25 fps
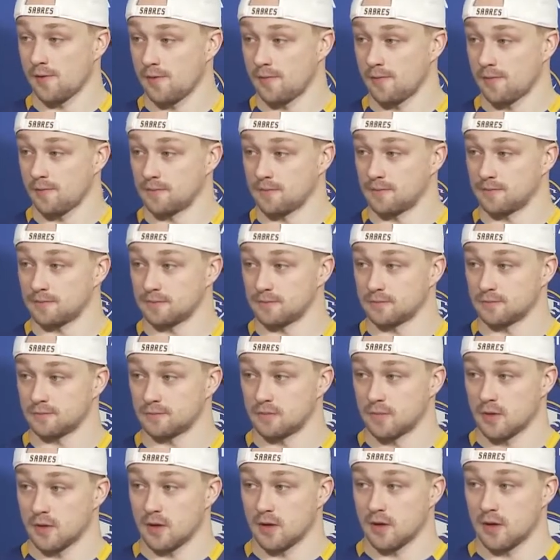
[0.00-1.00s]
this year?
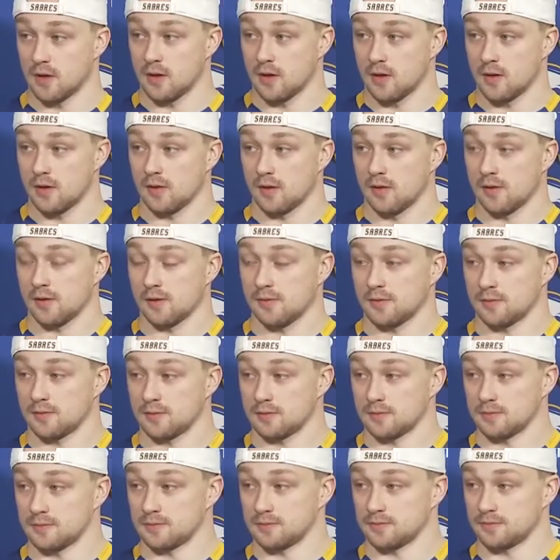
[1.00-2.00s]
Just just the
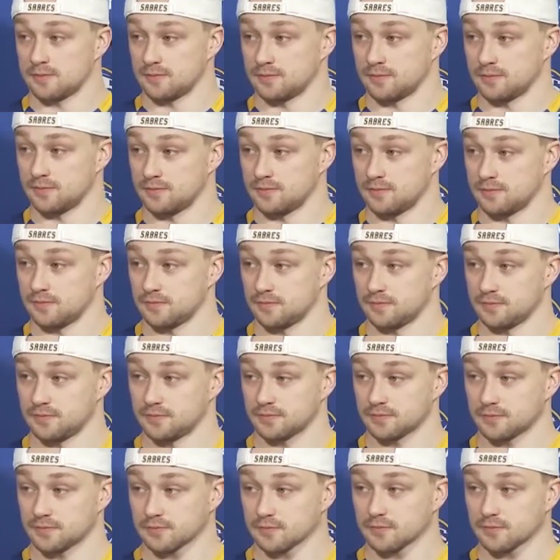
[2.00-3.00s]
bond that you guys seem to
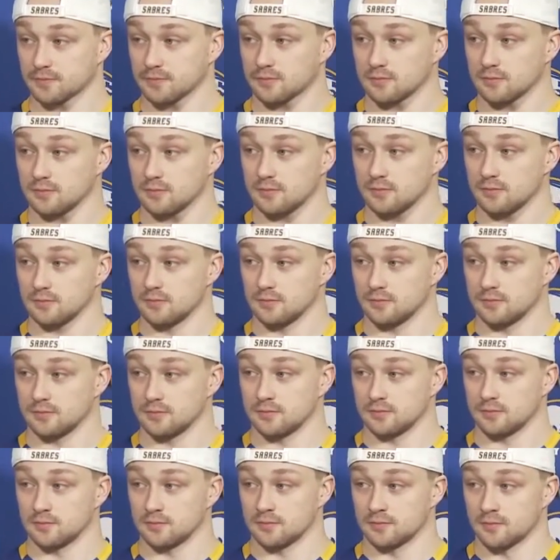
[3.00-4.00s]
be having fun
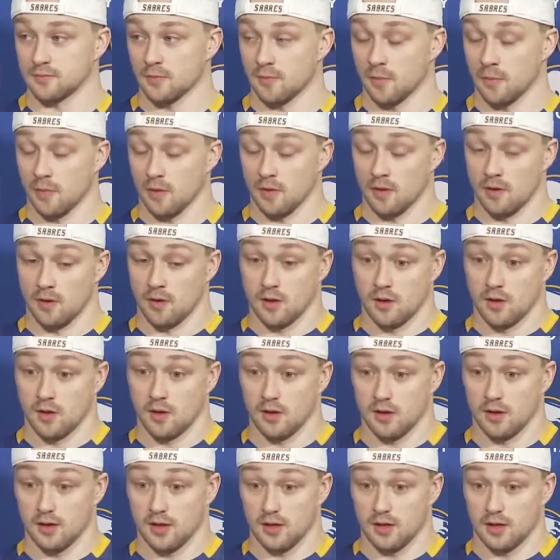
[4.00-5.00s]
playing hockey.
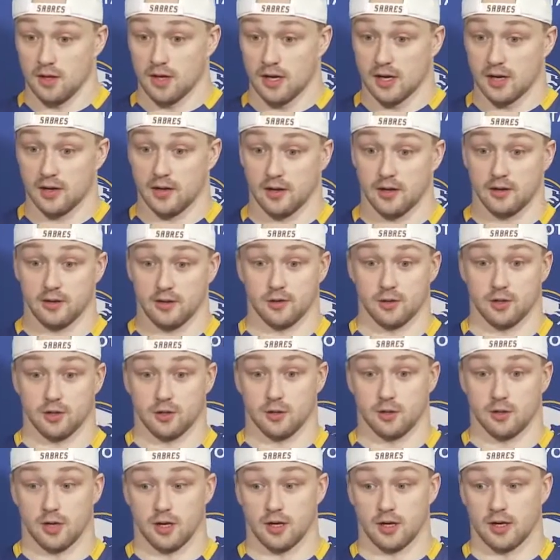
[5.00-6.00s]
Yeah, you
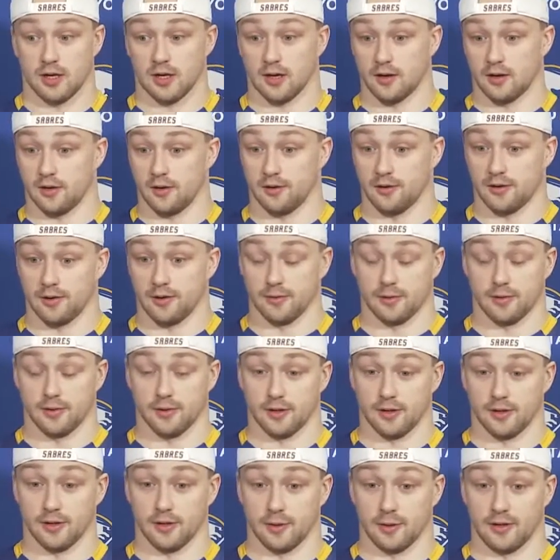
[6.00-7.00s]
know, uh, all the
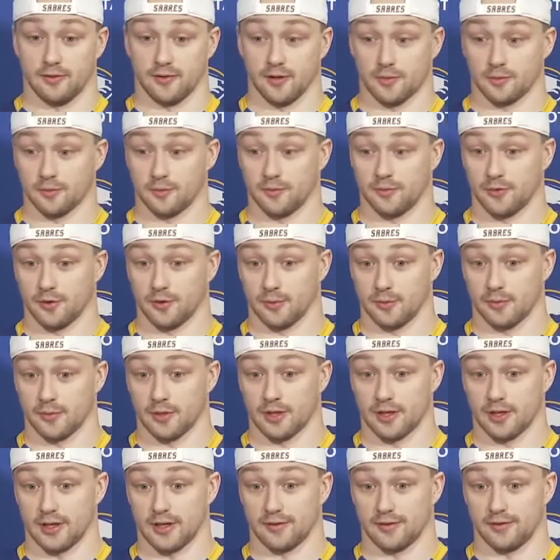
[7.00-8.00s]
all the way from from
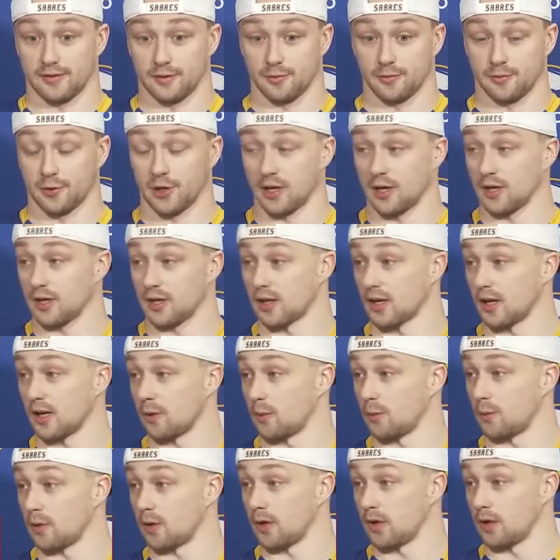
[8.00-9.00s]
uh, from training camp,
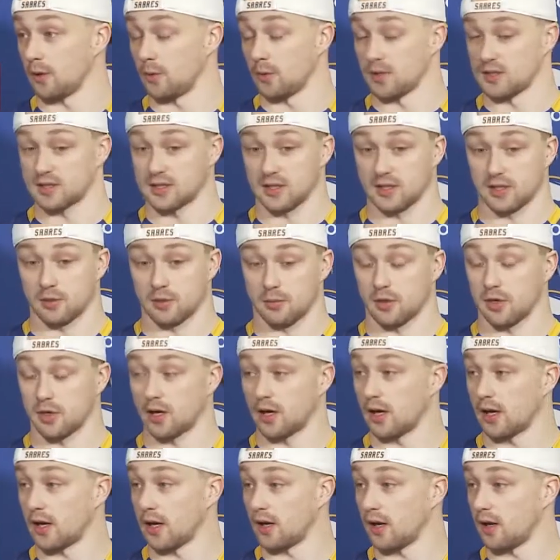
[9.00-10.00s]
we, we set the bar
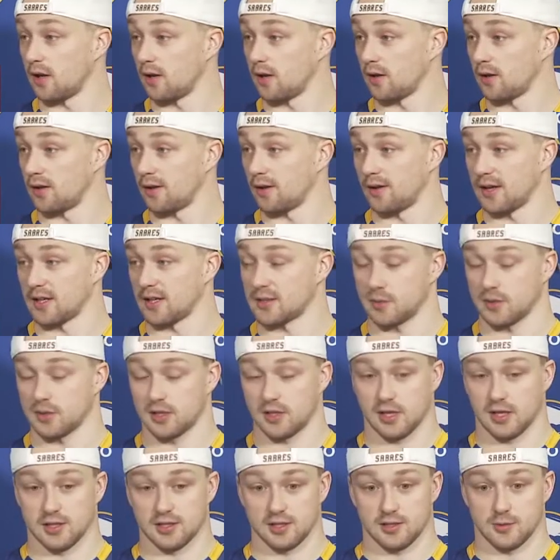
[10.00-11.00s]
high. Uh,
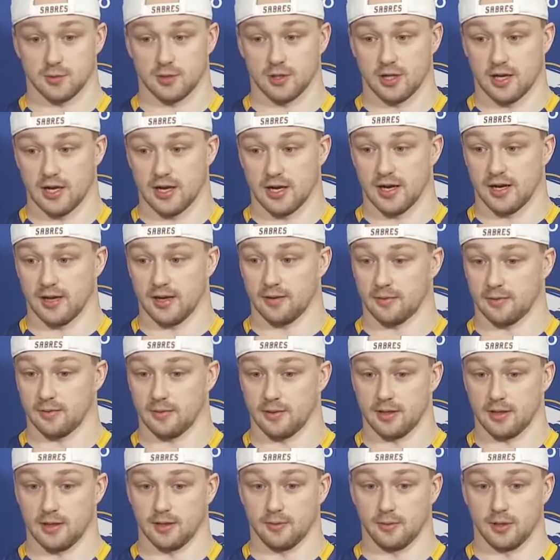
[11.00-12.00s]
expectations were high.
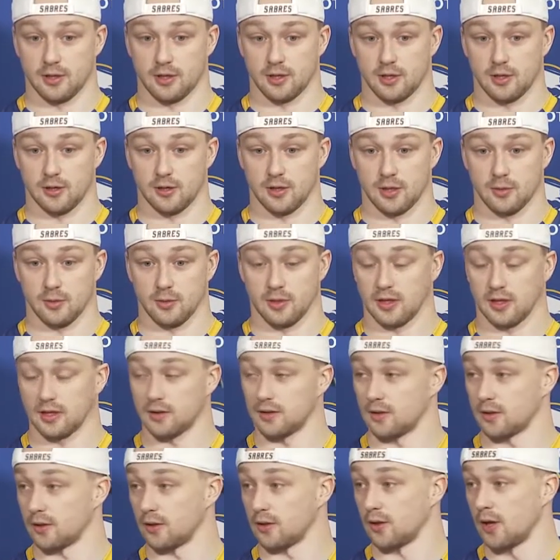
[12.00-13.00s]
We we know that we need
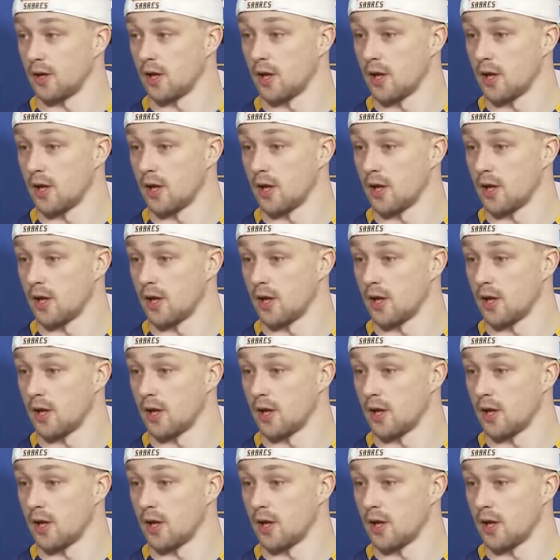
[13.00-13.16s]
to